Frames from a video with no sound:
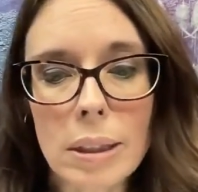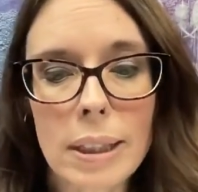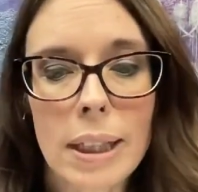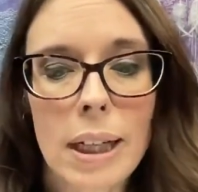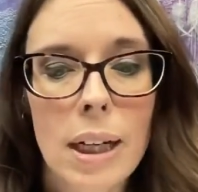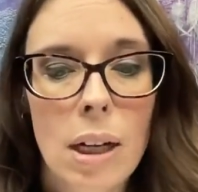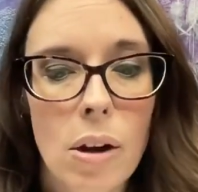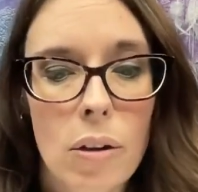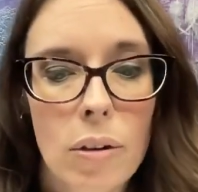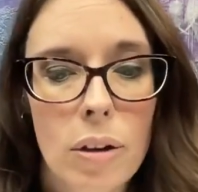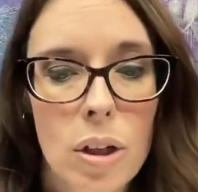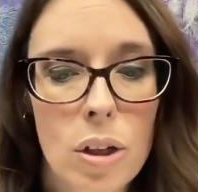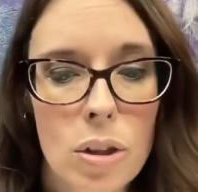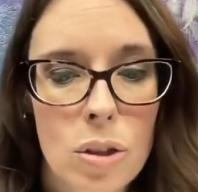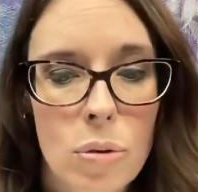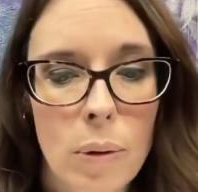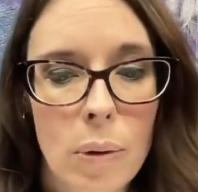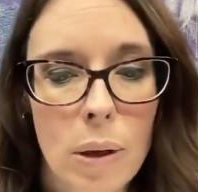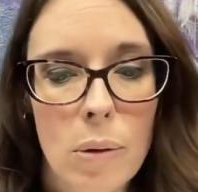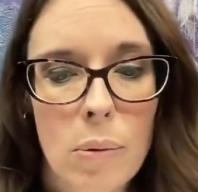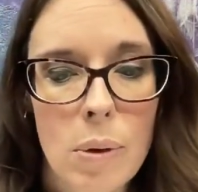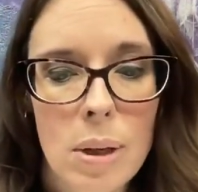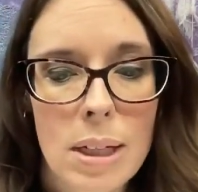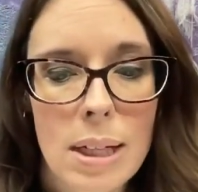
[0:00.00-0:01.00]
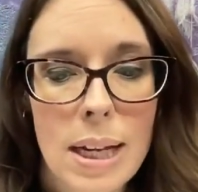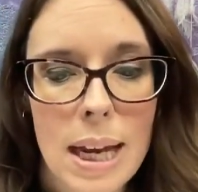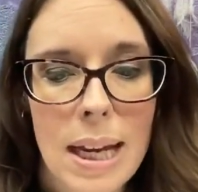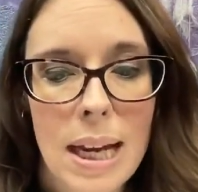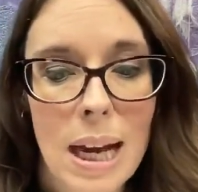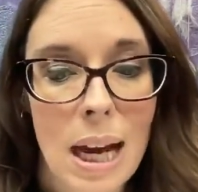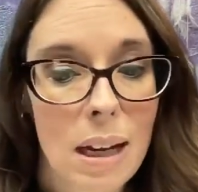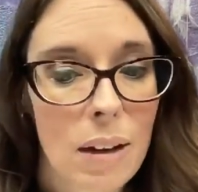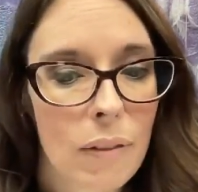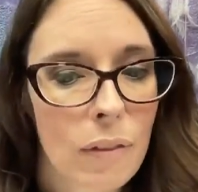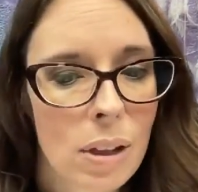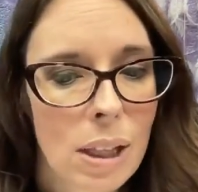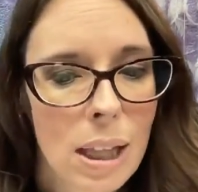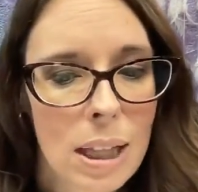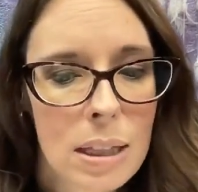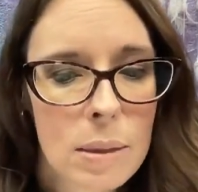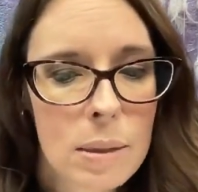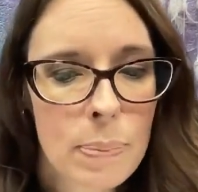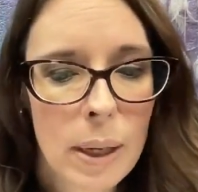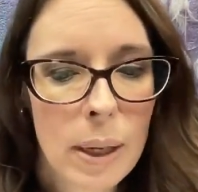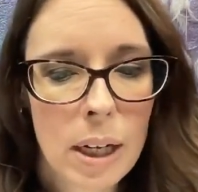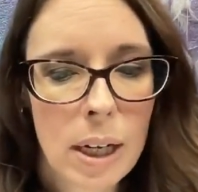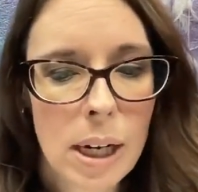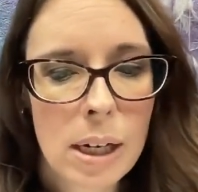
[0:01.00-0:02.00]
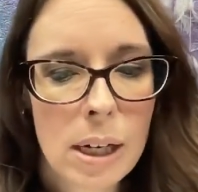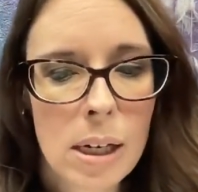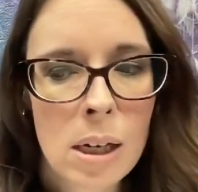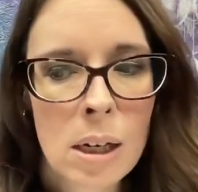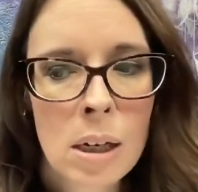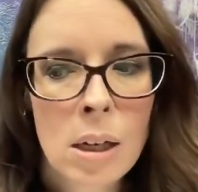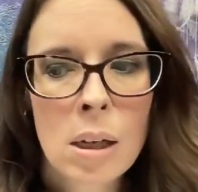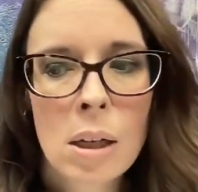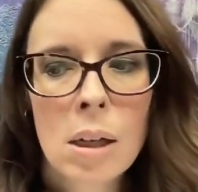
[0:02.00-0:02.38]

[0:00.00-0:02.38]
21-day kind of cleanse period,